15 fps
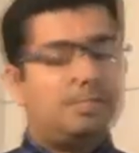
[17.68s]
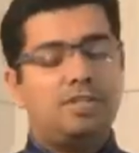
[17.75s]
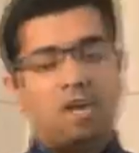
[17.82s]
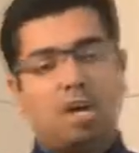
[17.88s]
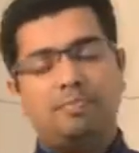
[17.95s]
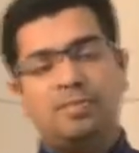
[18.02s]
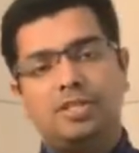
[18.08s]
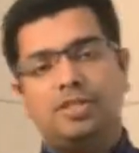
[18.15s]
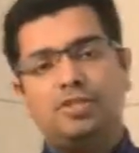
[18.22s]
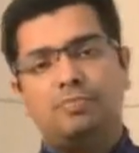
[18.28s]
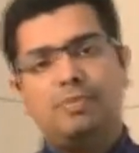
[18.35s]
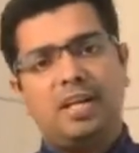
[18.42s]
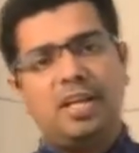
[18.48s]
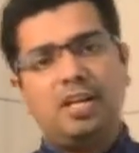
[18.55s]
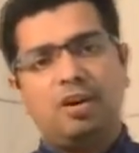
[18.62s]
dropped into
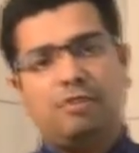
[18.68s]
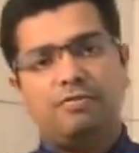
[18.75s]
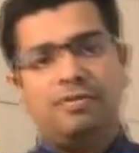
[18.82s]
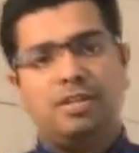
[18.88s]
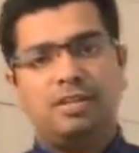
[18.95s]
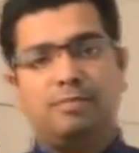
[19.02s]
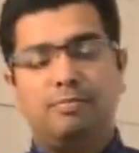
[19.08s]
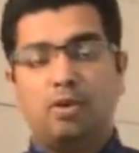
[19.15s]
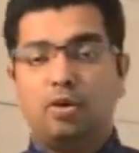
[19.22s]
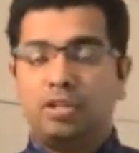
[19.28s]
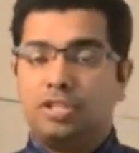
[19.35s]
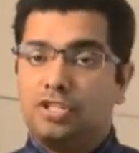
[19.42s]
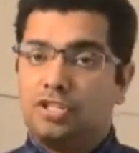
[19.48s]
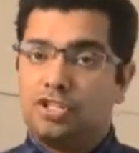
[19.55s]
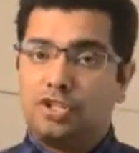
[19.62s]
many of the
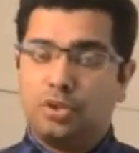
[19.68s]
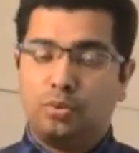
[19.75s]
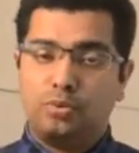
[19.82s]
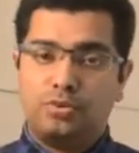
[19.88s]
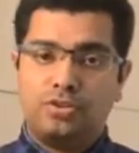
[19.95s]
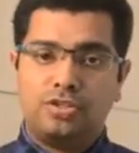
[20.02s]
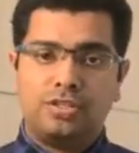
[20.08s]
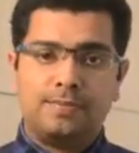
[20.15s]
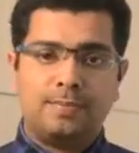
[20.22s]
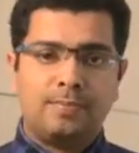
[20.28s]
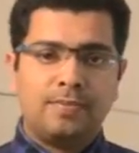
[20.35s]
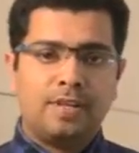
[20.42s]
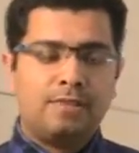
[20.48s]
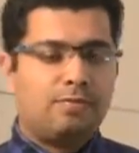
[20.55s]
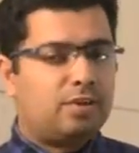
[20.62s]
modern stores.
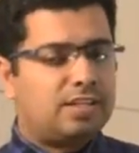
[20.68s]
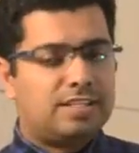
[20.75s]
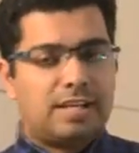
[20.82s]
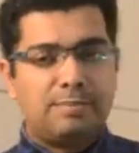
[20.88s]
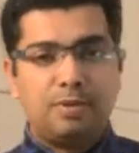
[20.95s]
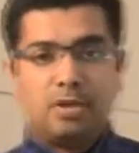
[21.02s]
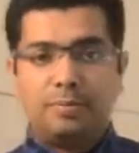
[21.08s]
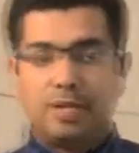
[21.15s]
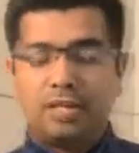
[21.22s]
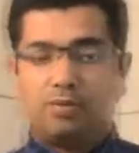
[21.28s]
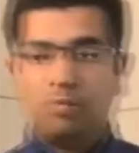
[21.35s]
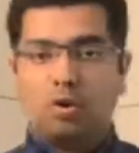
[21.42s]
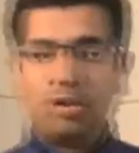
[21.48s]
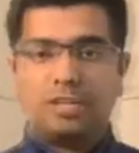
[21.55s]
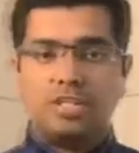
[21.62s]
For example, you might have
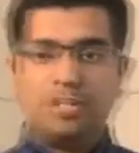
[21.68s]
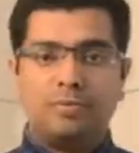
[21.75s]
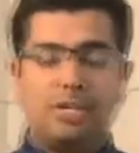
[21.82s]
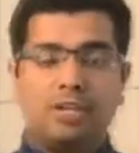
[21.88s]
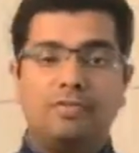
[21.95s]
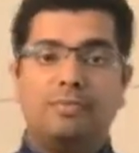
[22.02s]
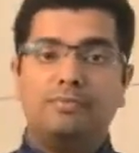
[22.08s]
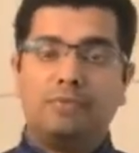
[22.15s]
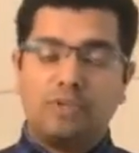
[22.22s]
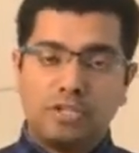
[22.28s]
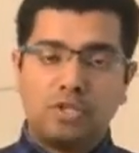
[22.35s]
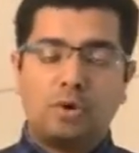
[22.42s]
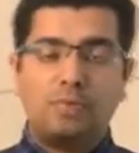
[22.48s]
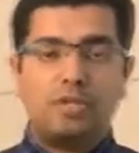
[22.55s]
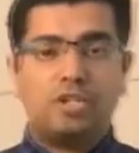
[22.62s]
walked into many of
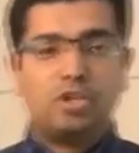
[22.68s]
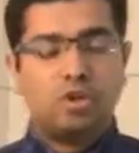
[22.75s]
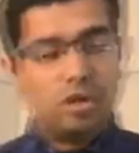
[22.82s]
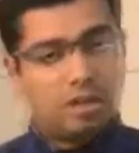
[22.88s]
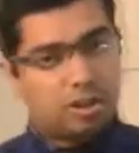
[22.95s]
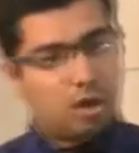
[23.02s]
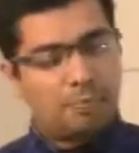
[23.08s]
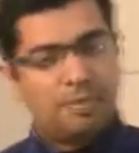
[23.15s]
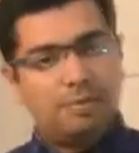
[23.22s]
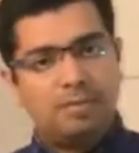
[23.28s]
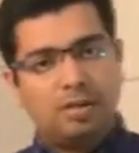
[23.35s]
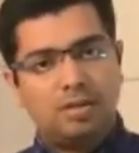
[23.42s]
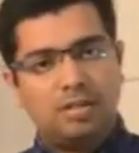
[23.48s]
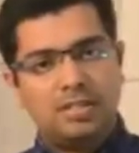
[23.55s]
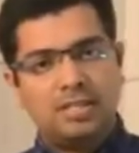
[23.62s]
the shopping
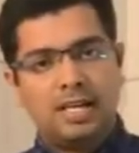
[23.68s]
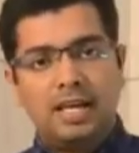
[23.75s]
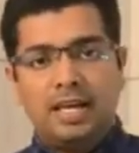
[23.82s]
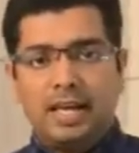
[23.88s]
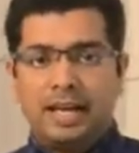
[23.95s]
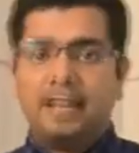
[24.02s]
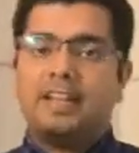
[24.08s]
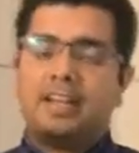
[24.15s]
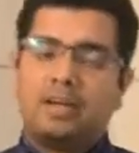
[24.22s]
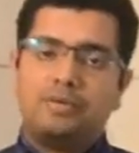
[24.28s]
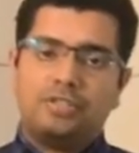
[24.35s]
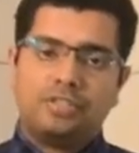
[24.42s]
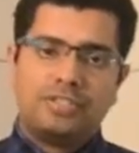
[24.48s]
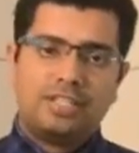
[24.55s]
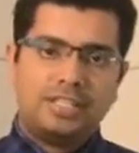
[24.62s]
malls in and
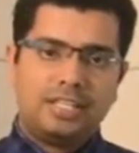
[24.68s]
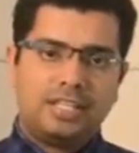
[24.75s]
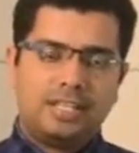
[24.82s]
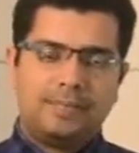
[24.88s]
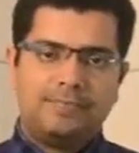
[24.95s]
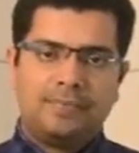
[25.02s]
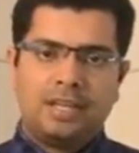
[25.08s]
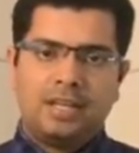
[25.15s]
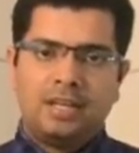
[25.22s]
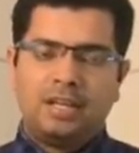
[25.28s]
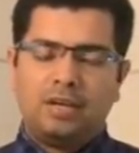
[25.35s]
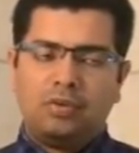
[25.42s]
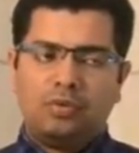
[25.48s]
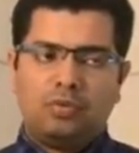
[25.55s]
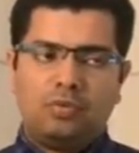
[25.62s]
around your city.
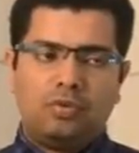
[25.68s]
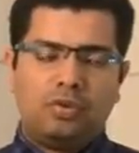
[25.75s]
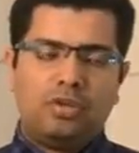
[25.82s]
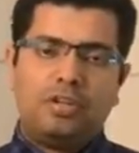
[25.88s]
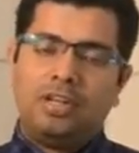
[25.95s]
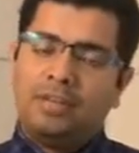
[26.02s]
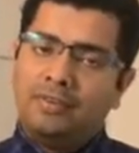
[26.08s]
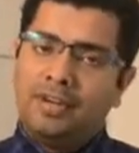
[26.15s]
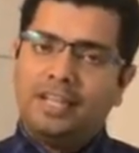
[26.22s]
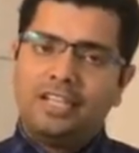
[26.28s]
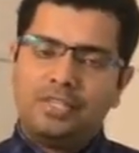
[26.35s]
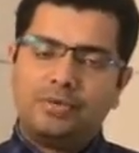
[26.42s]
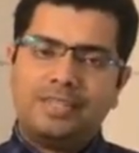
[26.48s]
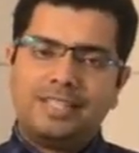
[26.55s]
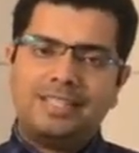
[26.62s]

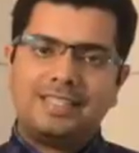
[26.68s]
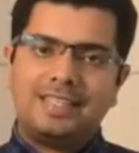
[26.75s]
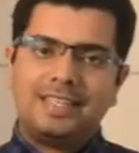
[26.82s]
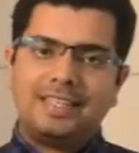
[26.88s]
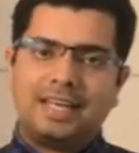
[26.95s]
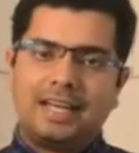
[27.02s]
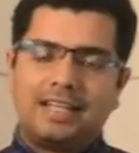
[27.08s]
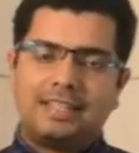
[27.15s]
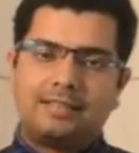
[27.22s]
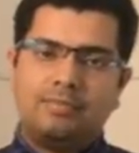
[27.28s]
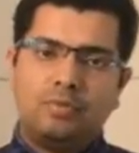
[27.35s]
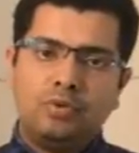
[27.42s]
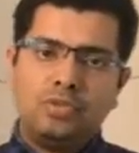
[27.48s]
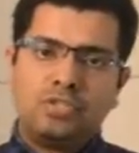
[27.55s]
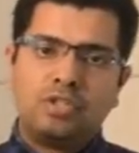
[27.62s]
Nowadays, you can see that
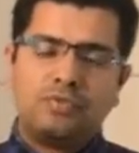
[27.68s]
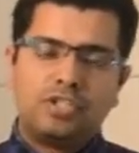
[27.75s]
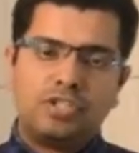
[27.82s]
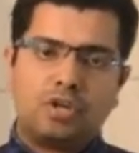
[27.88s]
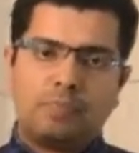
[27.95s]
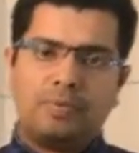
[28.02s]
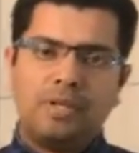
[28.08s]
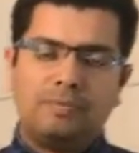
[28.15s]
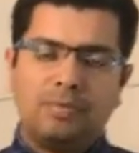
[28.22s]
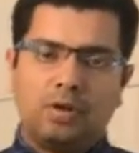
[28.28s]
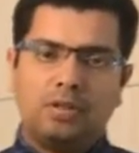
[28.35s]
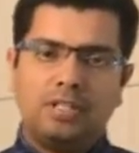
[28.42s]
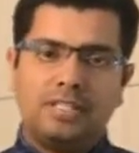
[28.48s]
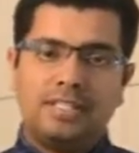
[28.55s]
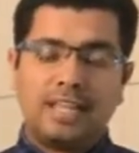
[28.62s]
most of the shopping
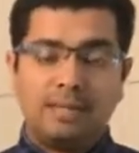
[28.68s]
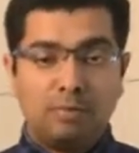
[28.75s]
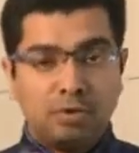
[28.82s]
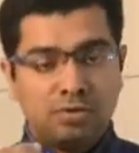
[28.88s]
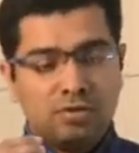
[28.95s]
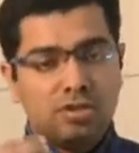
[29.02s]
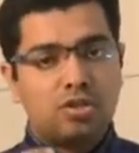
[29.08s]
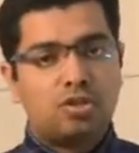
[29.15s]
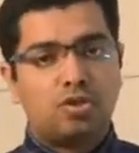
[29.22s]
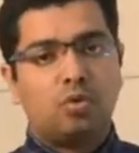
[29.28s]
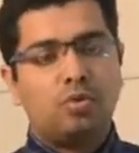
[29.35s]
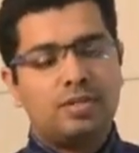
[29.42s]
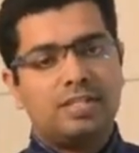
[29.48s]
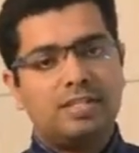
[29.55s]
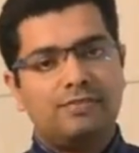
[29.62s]
malls and most of the
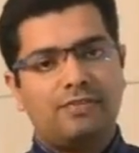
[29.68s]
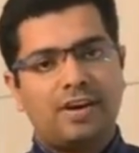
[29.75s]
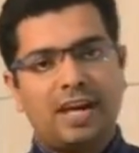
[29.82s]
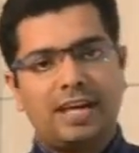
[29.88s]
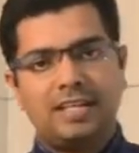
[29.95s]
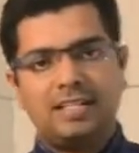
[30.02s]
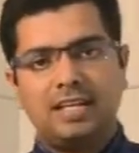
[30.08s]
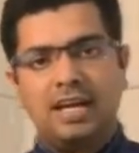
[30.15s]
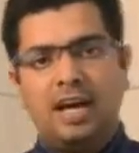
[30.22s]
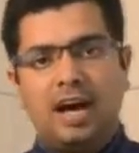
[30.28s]
stores, in fact,